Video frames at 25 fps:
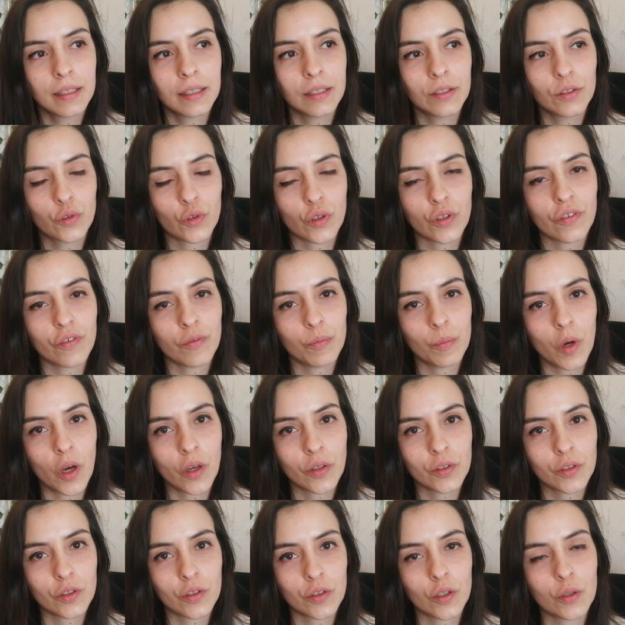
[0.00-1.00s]
sort of
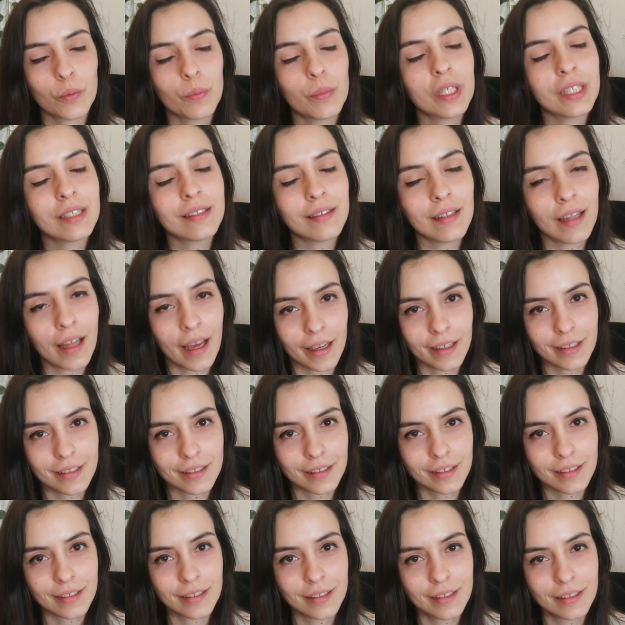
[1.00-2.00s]
monster, but
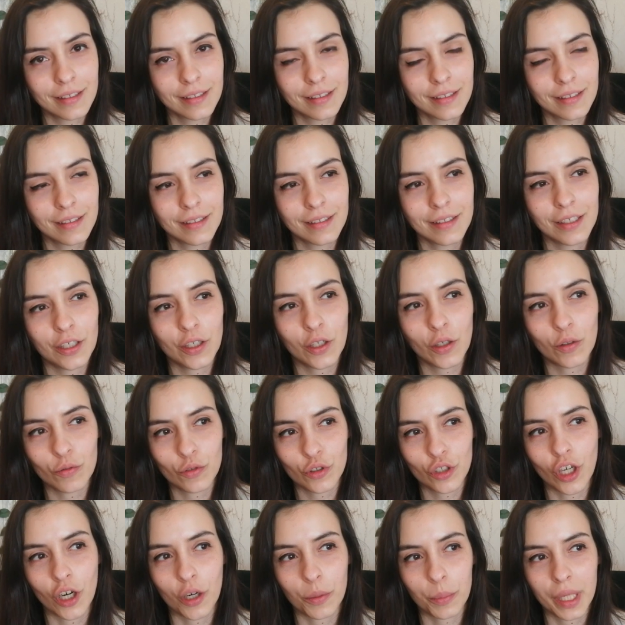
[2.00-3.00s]
nice,
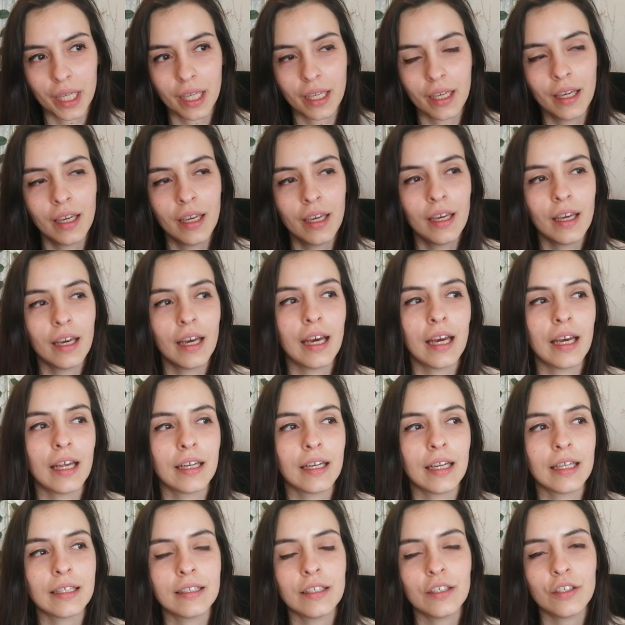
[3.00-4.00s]
charming,
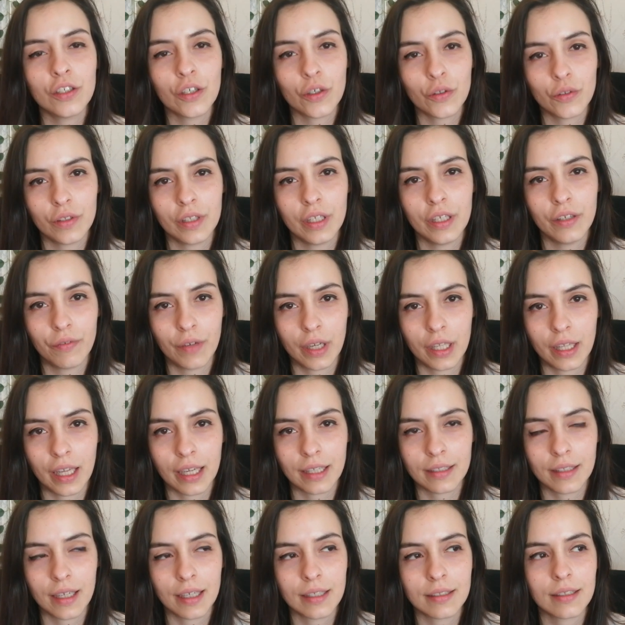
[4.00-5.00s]
and I didn't know if I
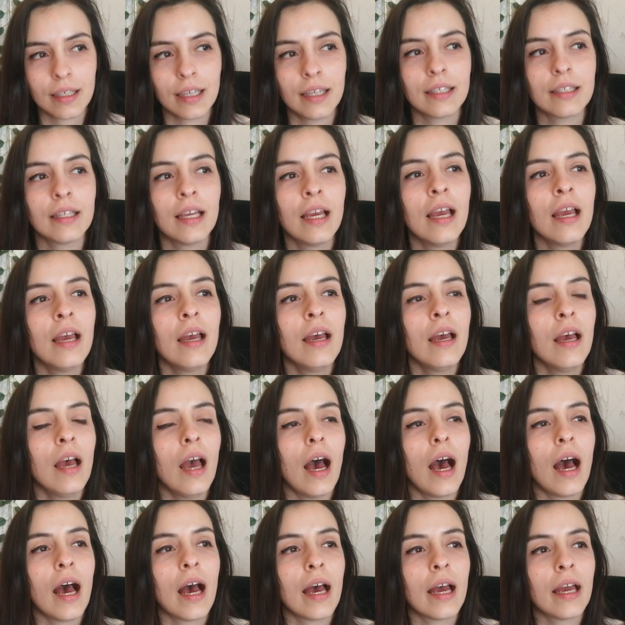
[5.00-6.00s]
liked that. And
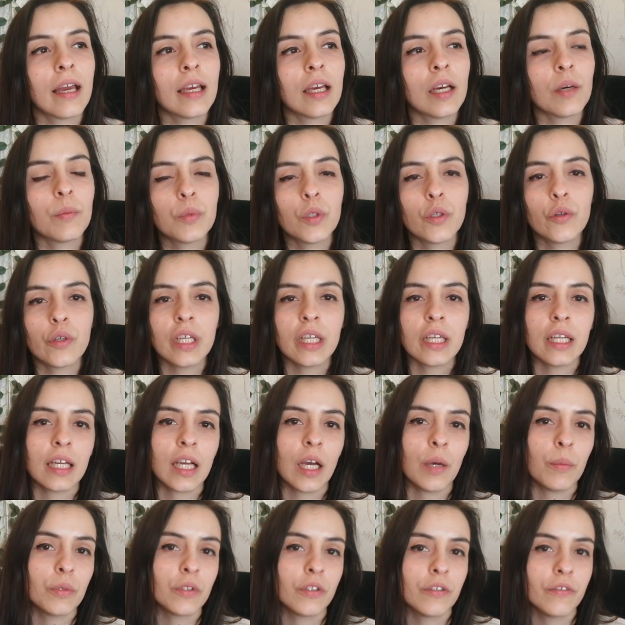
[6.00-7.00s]
I uploaded a
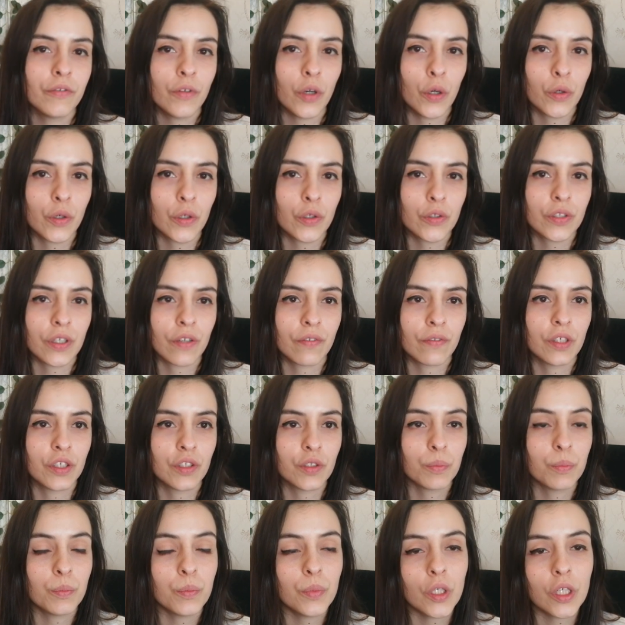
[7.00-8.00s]
couple of photos of
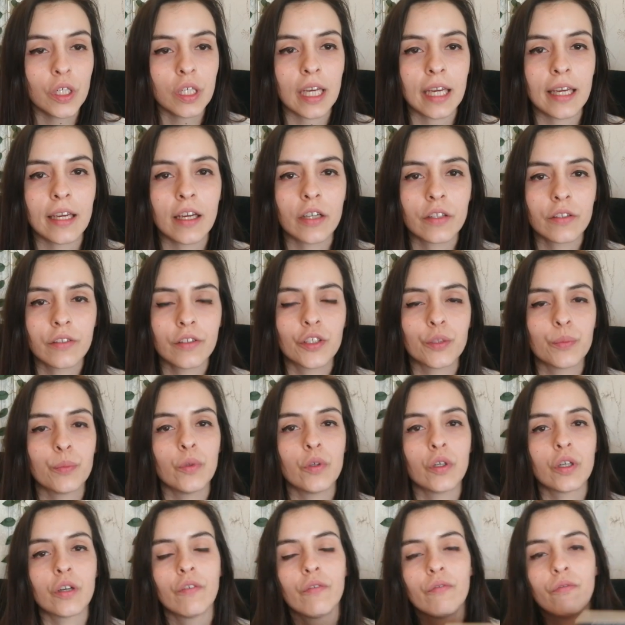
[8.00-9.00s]
this book. I got this
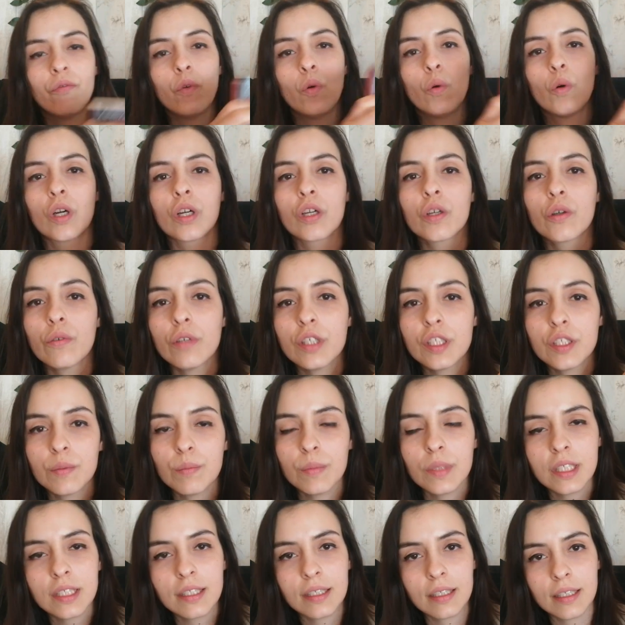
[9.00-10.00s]
book for
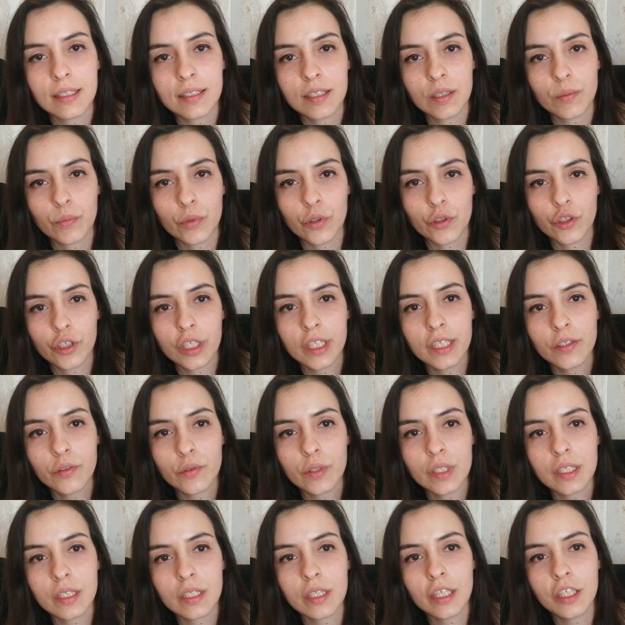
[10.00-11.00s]
Christmas. It is a Portuguese
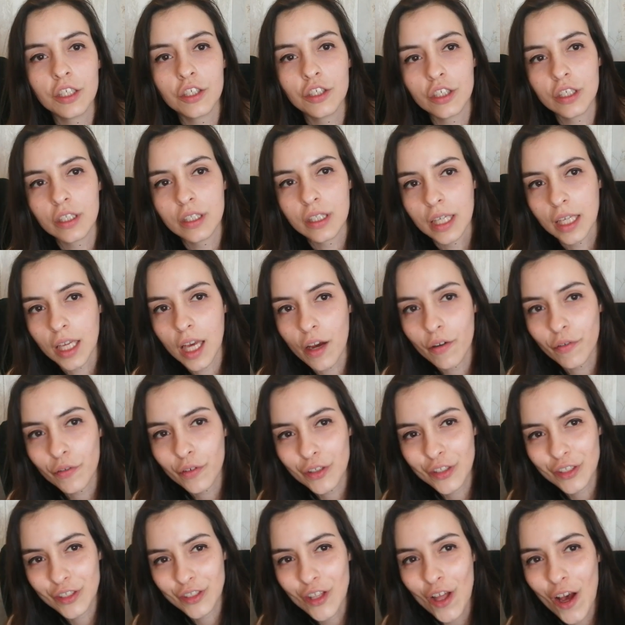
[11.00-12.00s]
translation. The cover
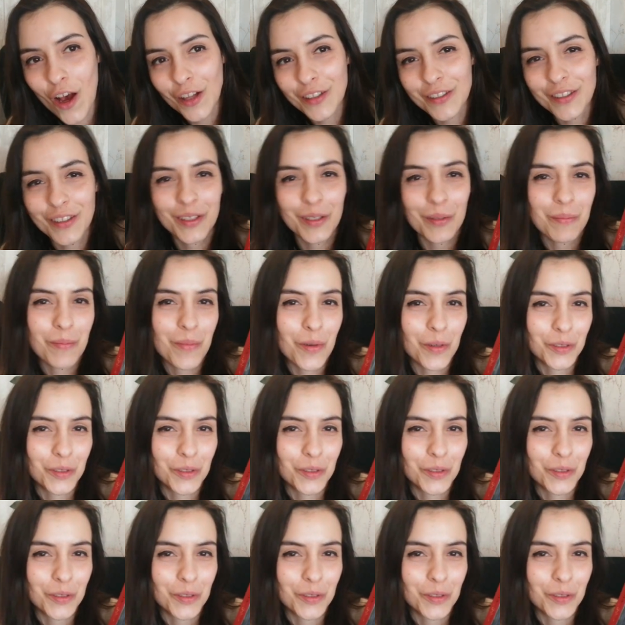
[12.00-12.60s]
is not the